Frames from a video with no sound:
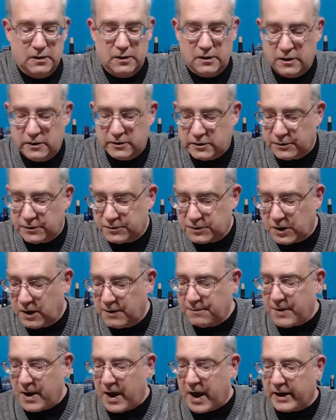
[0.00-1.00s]
Sometime
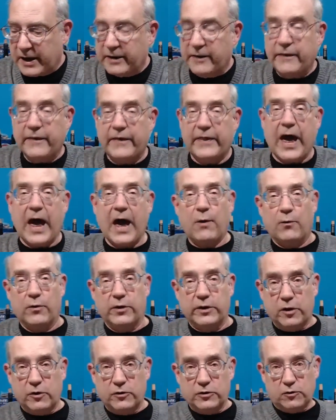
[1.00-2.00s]
back, and that one
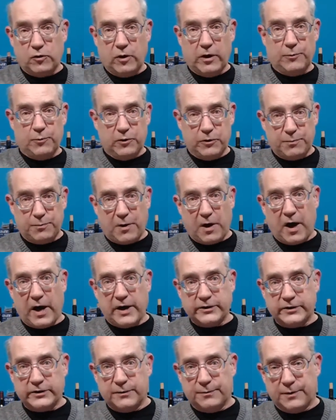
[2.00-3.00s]
goes great with
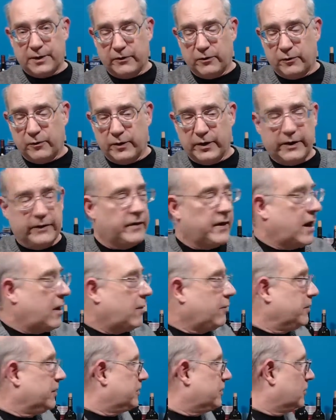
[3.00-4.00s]
pasta. By the way, that
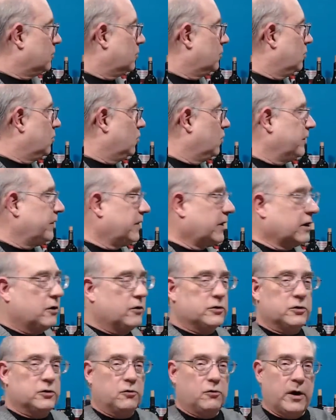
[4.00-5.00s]
one is a one that
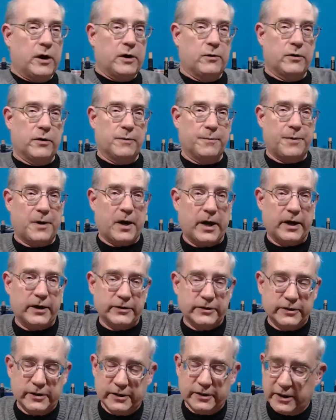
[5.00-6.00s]
goes great with a
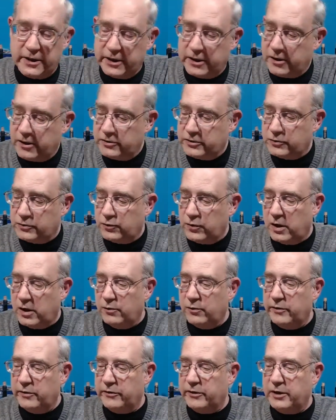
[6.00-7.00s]
pasta. It goes well
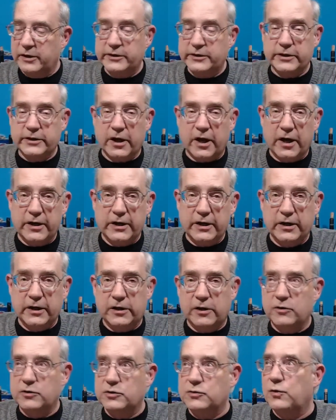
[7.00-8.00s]
with a lasagna.
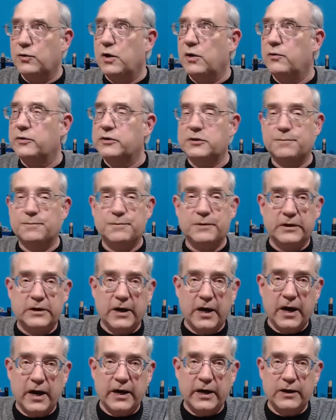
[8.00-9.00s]
Goes well with
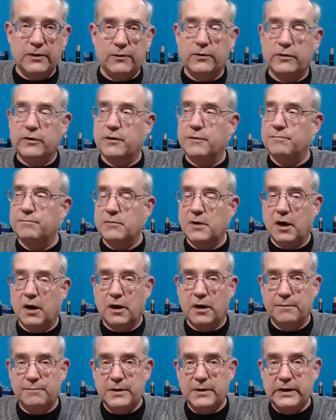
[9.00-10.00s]
spaghetti with
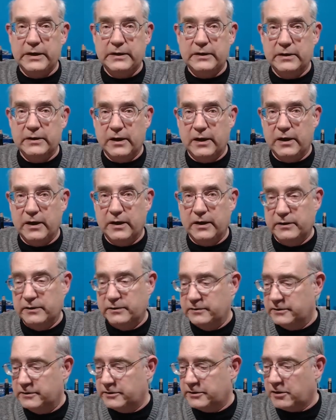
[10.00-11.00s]
a meat
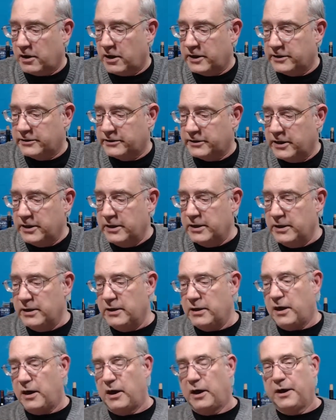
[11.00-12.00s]
and sauce.
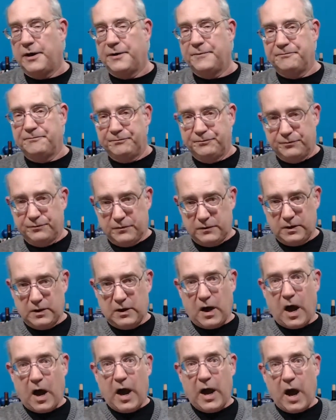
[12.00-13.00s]

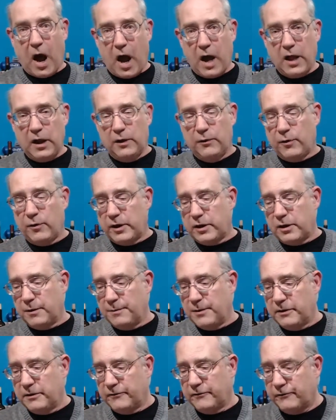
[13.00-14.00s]
I highly
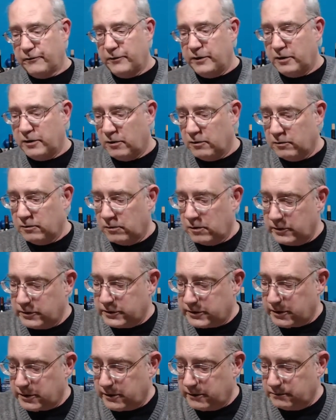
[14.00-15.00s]
recommend the Fricco
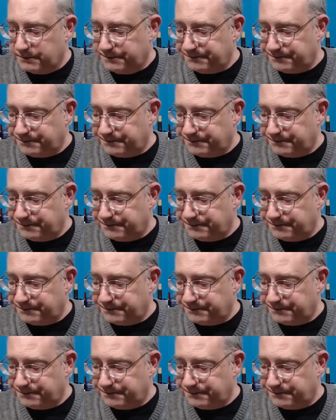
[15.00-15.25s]
Rosso.